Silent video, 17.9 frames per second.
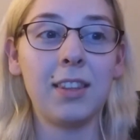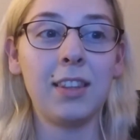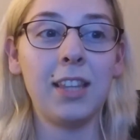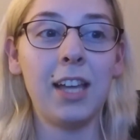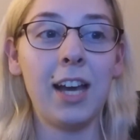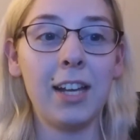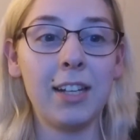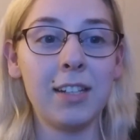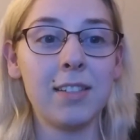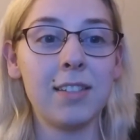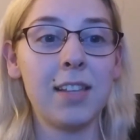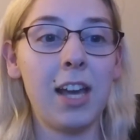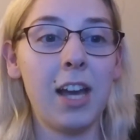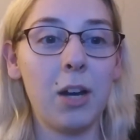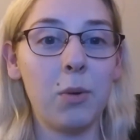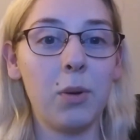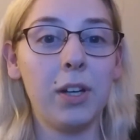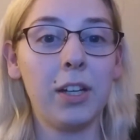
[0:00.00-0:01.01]
that is
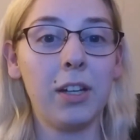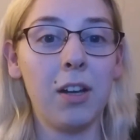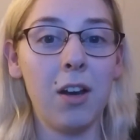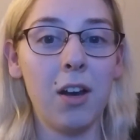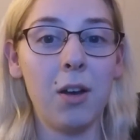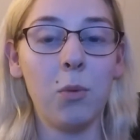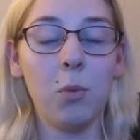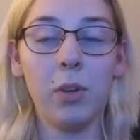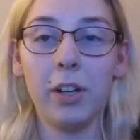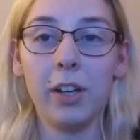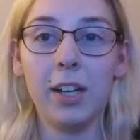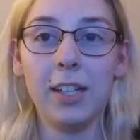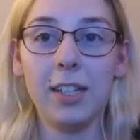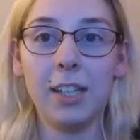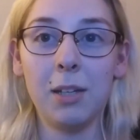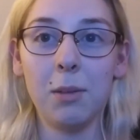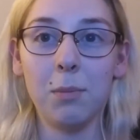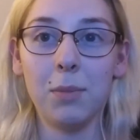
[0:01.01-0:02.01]
how I got where I
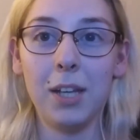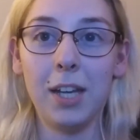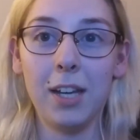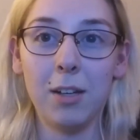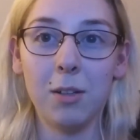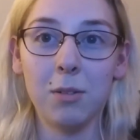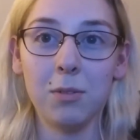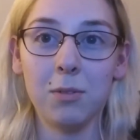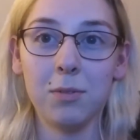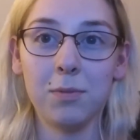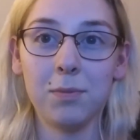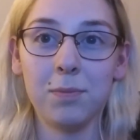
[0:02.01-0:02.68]
am now.